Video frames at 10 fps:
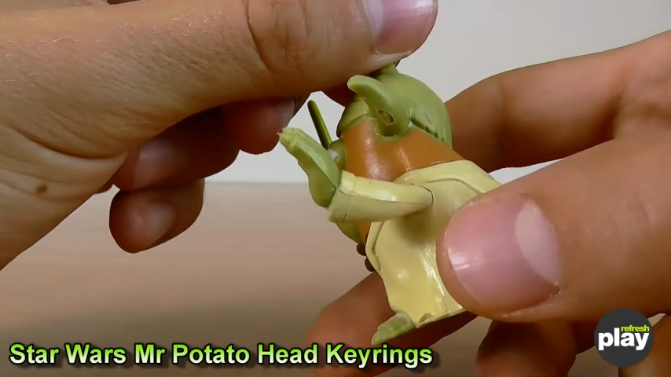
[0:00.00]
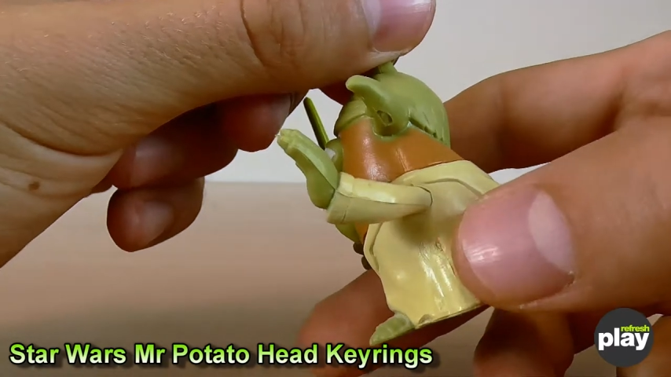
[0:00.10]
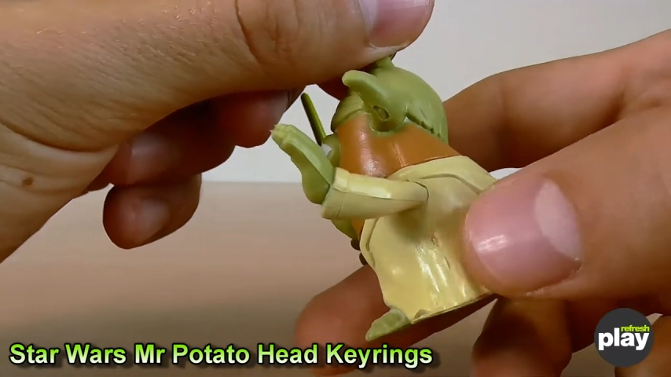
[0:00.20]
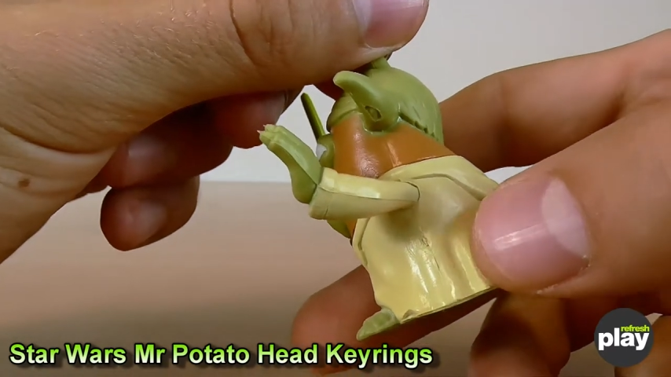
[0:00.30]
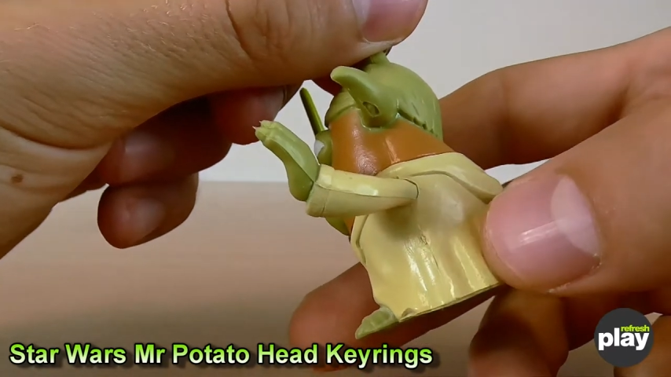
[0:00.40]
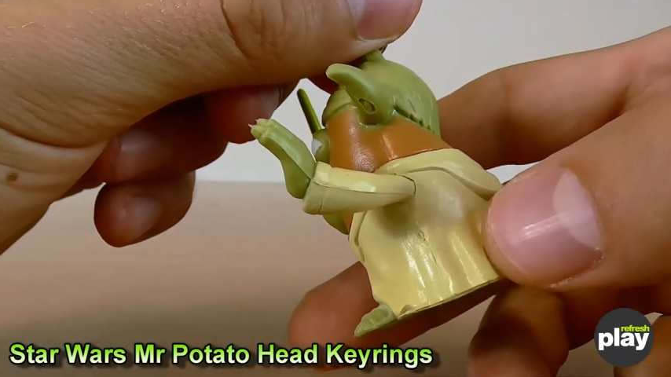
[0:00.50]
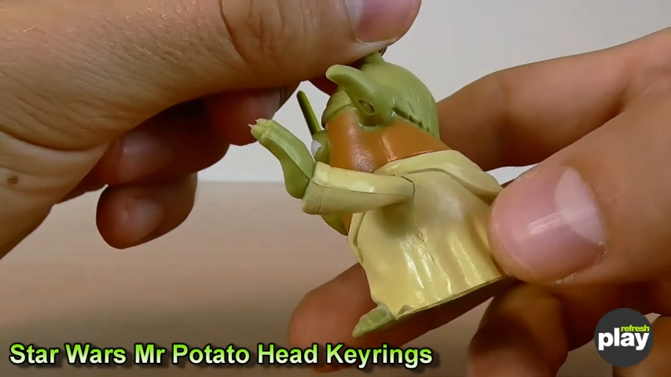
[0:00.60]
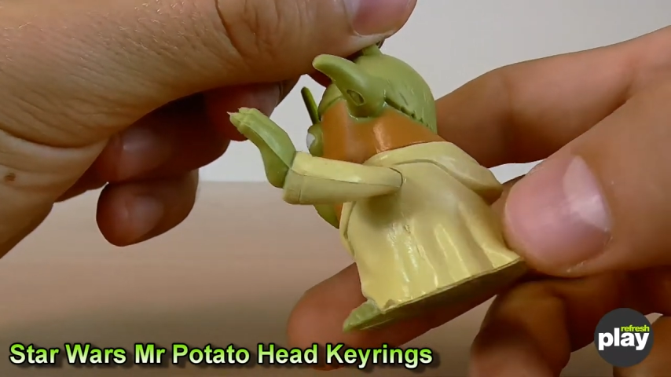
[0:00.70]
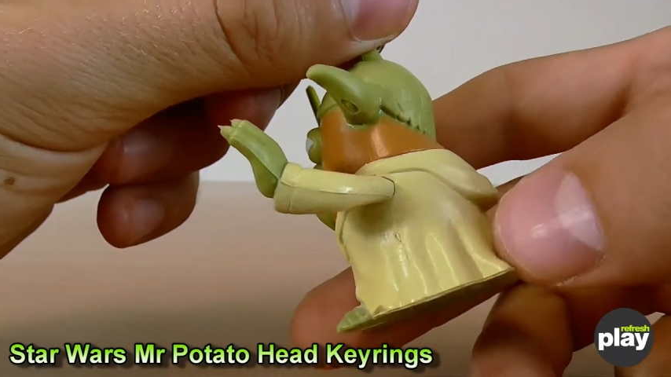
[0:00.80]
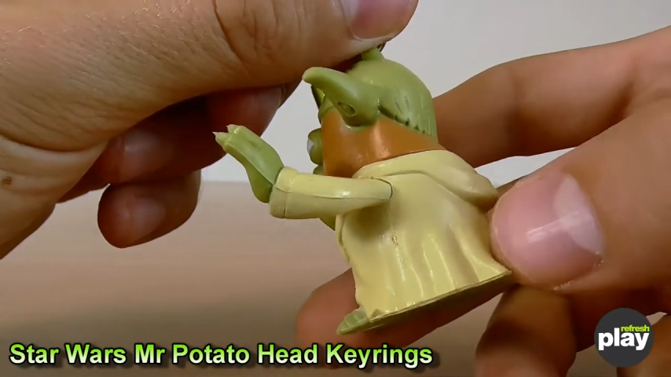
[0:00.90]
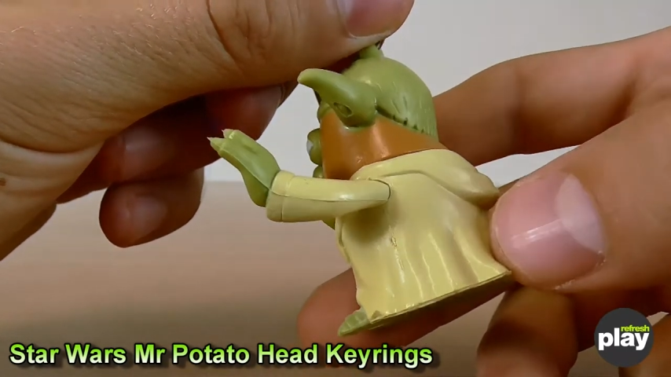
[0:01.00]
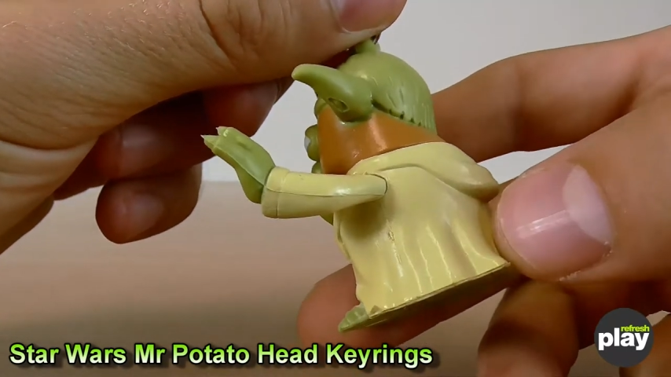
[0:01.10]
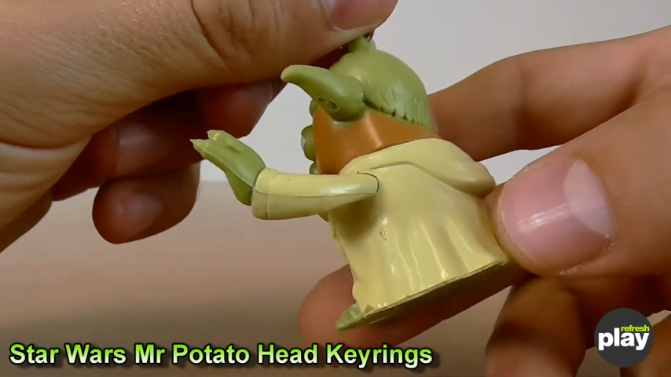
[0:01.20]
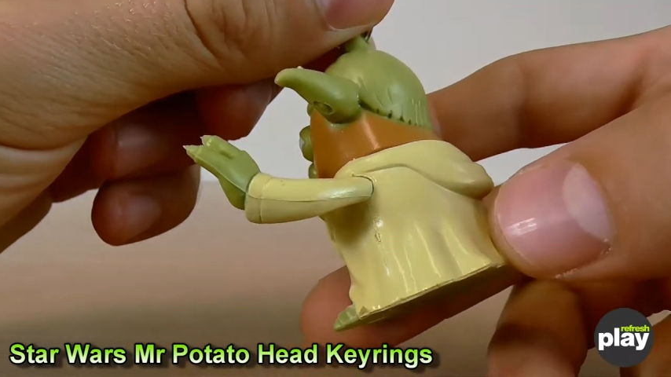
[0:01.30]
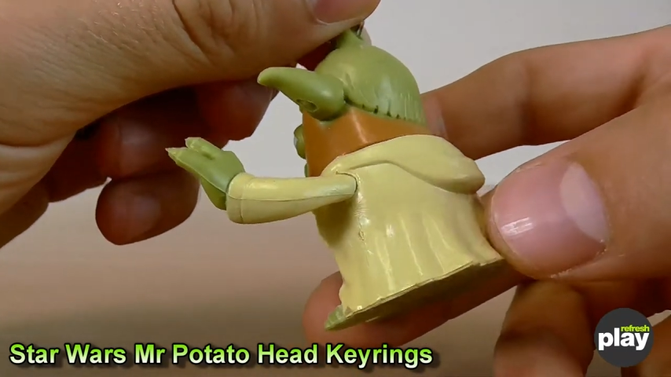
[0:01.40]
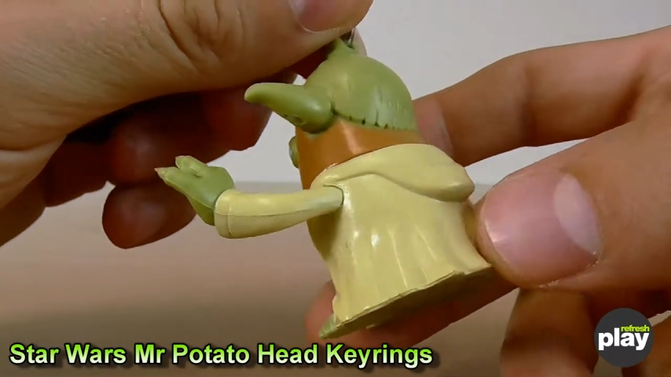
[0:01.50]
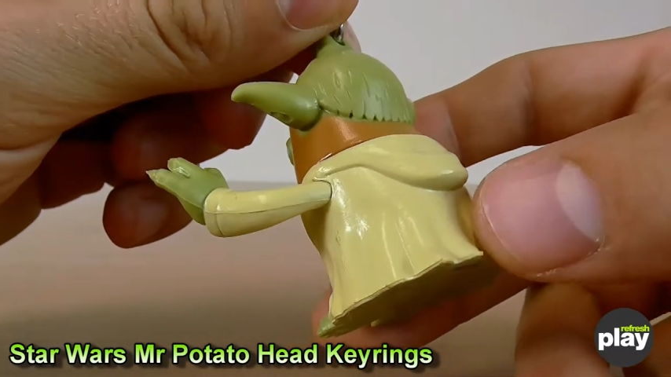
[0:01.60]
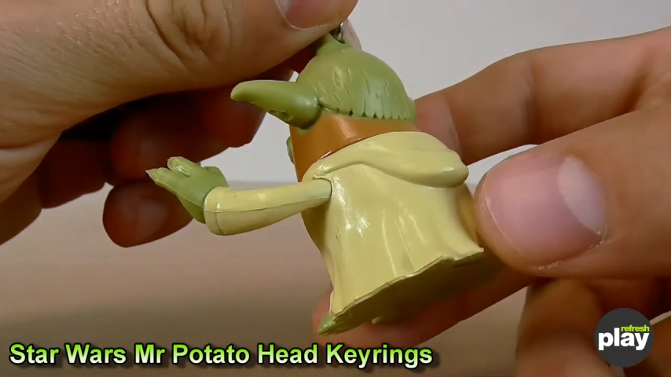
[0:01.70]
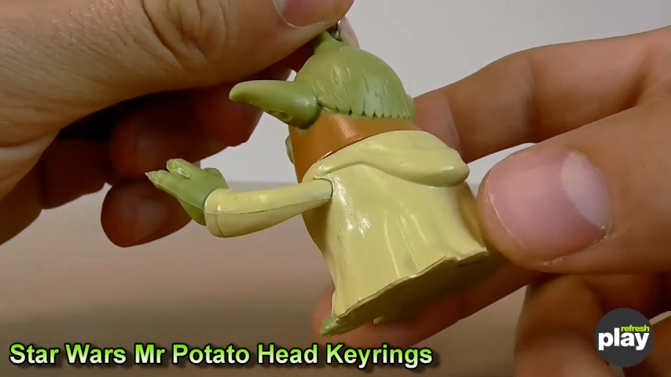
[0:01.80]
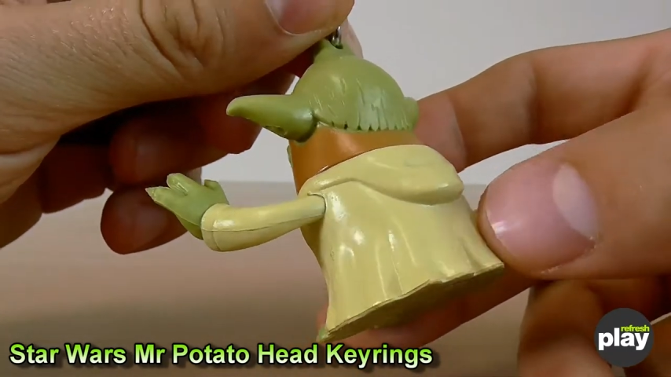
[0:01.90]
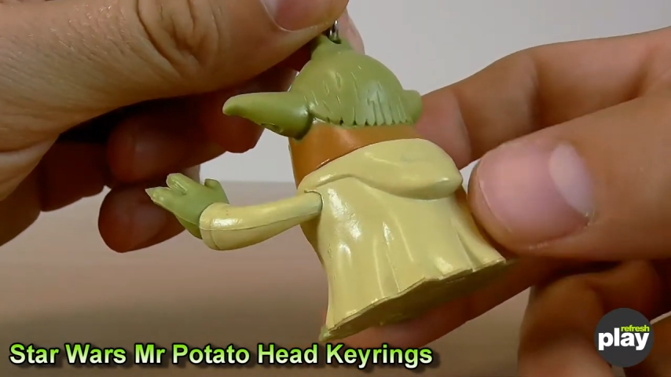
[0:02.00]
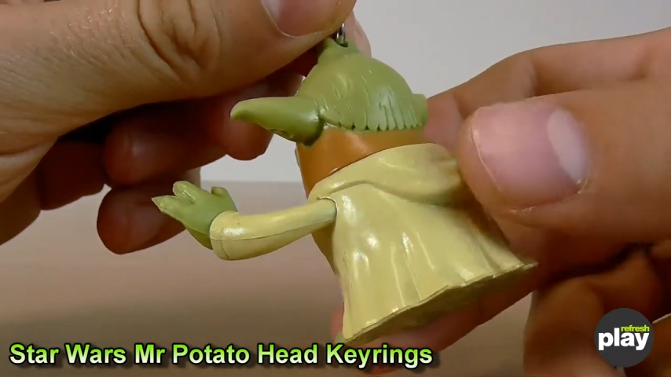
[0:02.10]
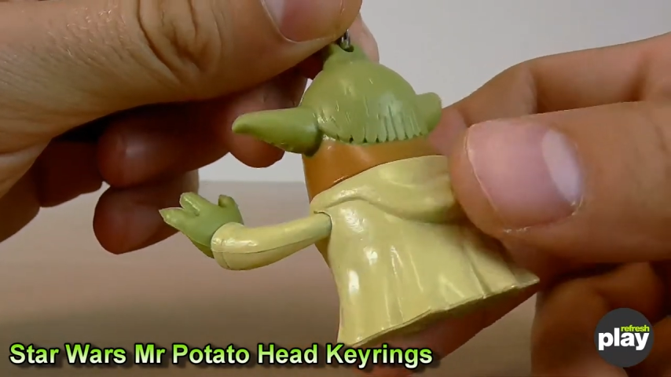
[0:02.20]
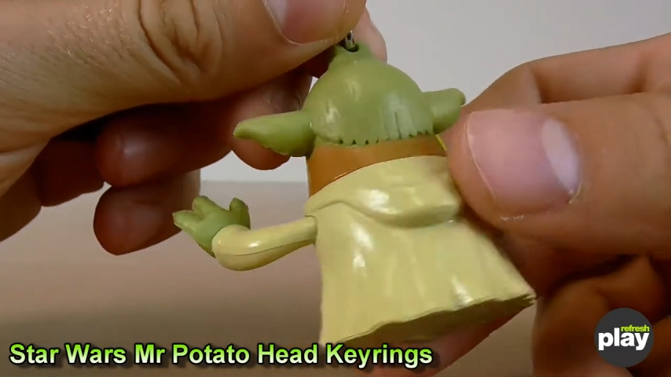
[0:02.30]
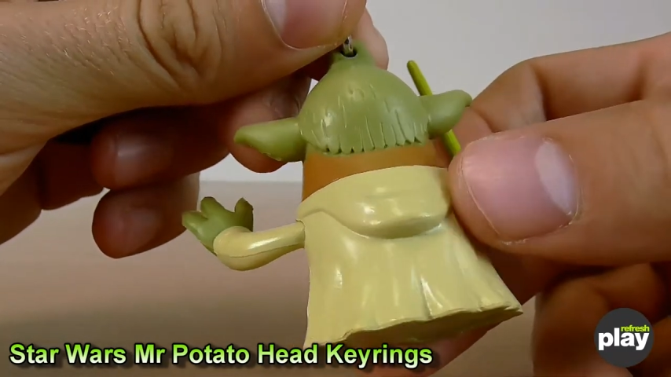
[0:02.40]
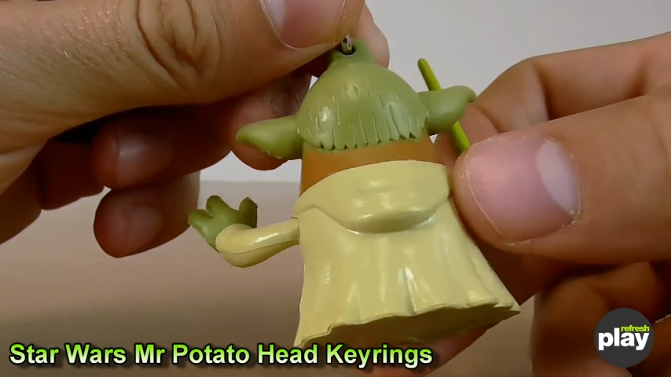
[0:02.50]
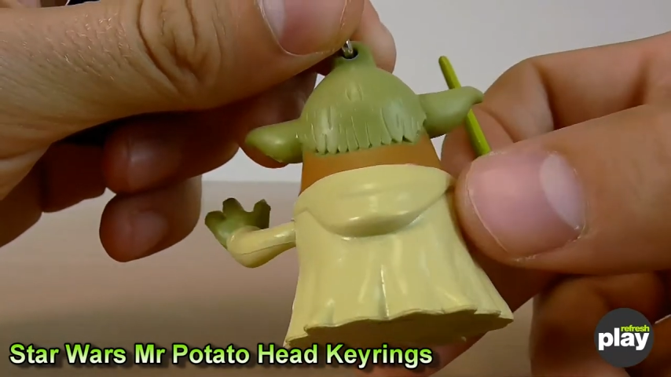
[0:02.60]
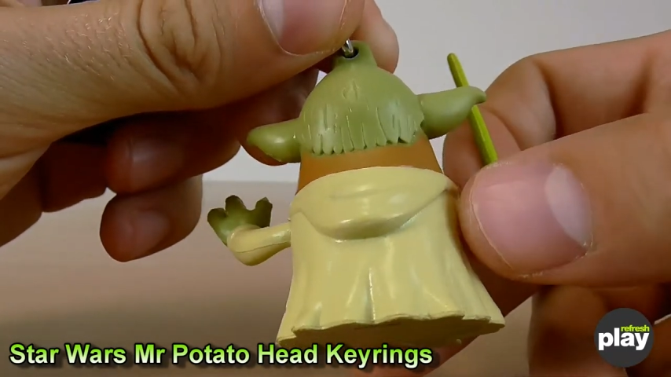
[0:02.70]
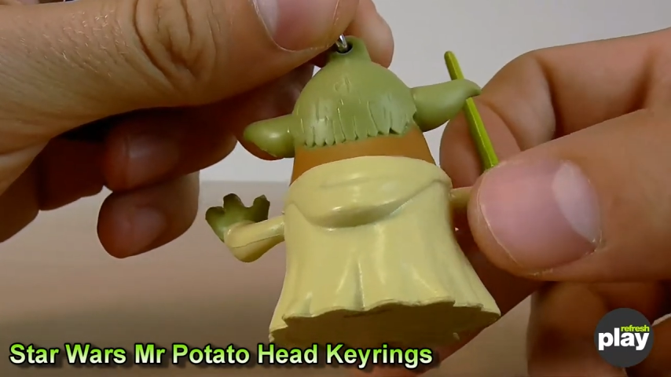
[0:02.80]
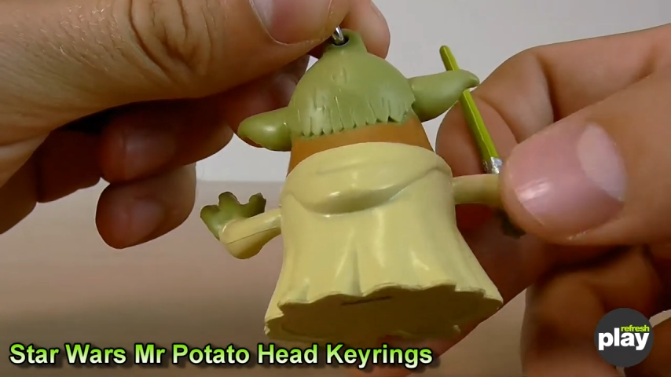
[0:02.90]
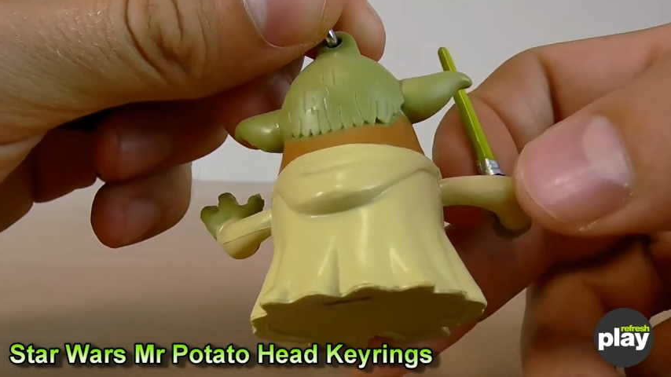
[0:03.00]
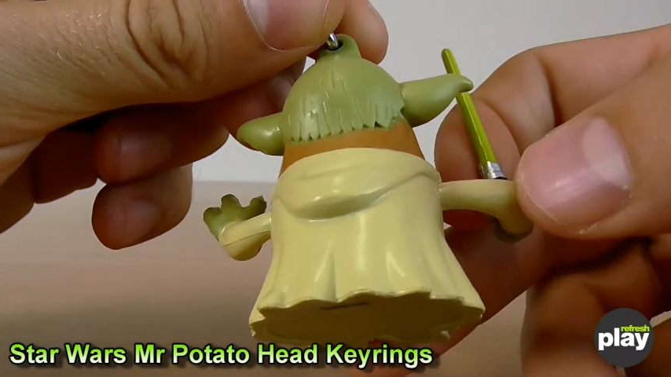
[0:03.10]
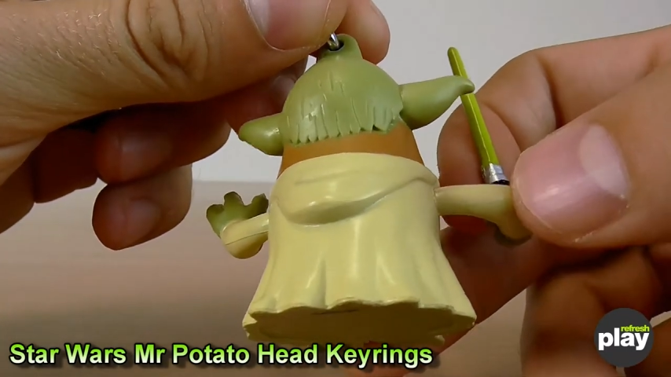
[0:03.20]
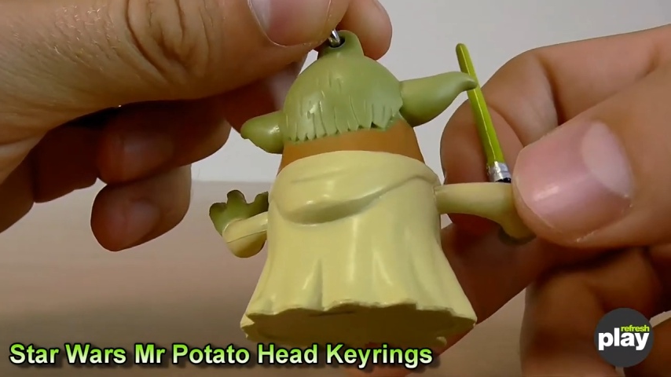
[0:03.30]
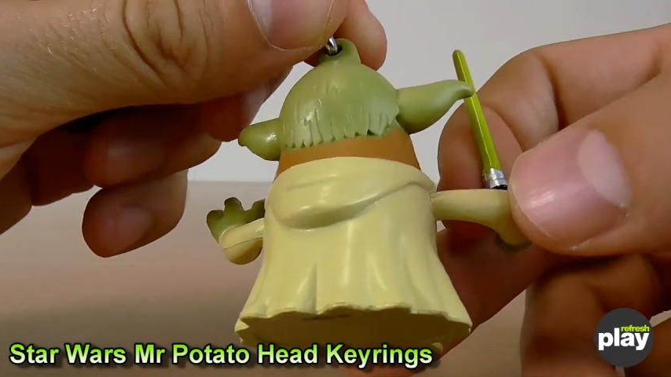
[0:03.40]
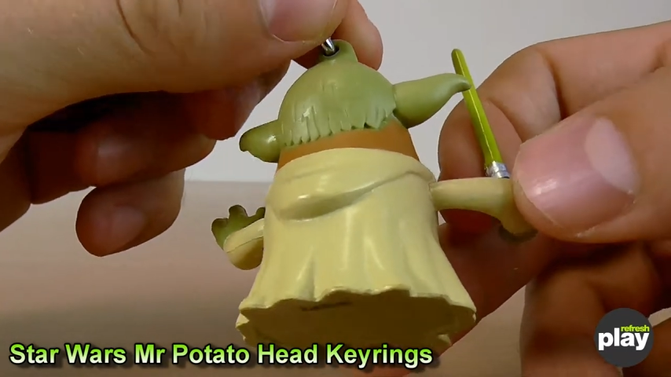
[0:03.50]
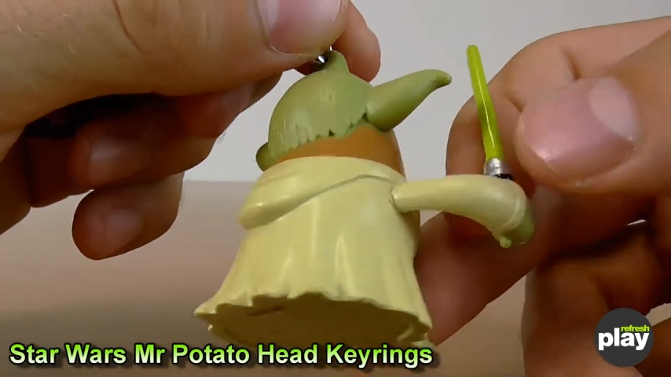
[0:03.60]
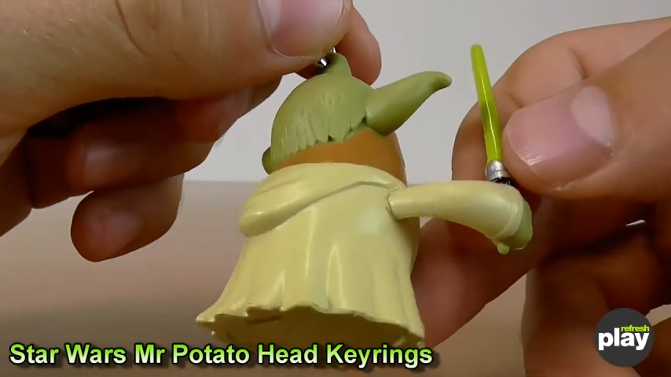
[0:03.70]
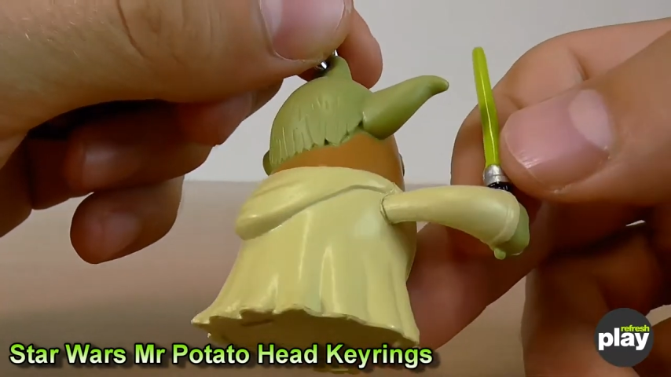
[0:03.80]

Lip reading: No face is visible, so there are no lips to read.